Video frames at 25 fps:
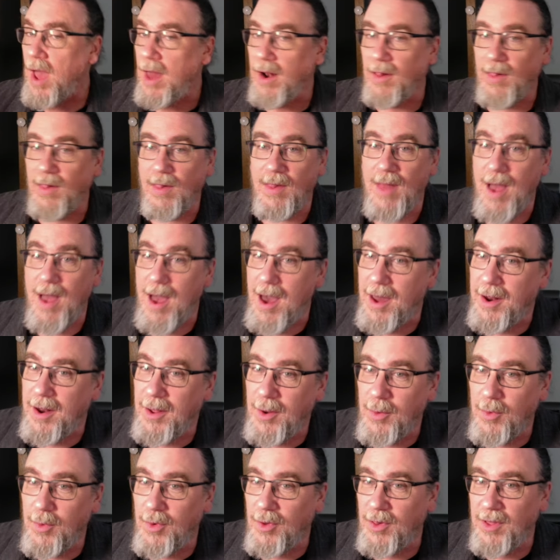a lot
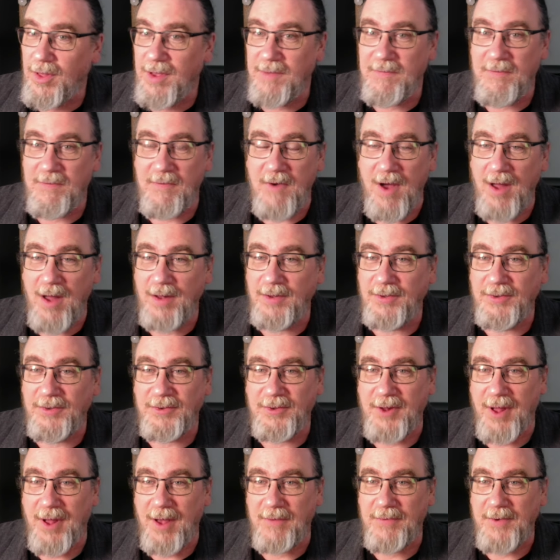of really fun
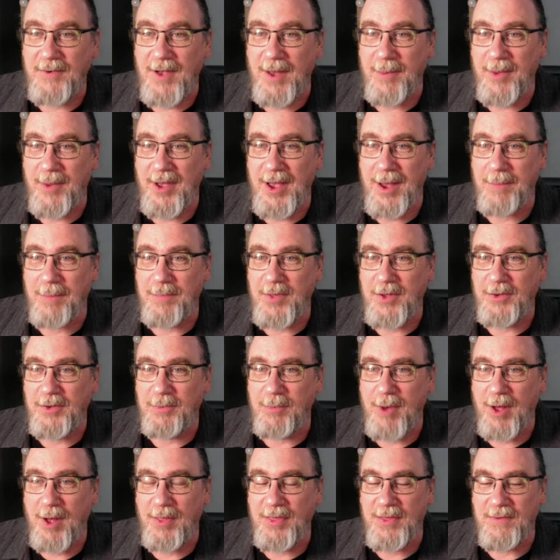stuff coming up this
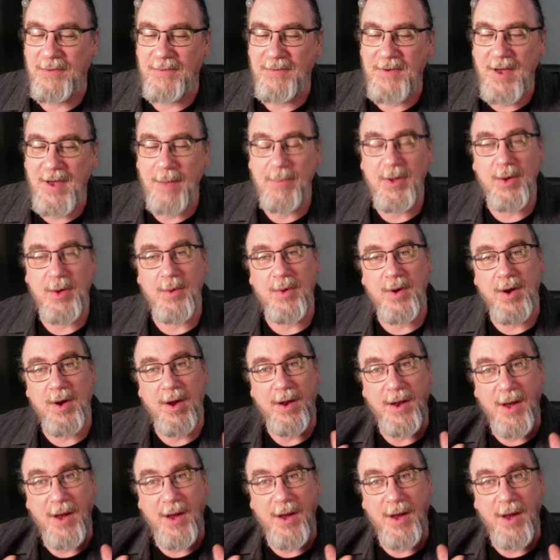month of February.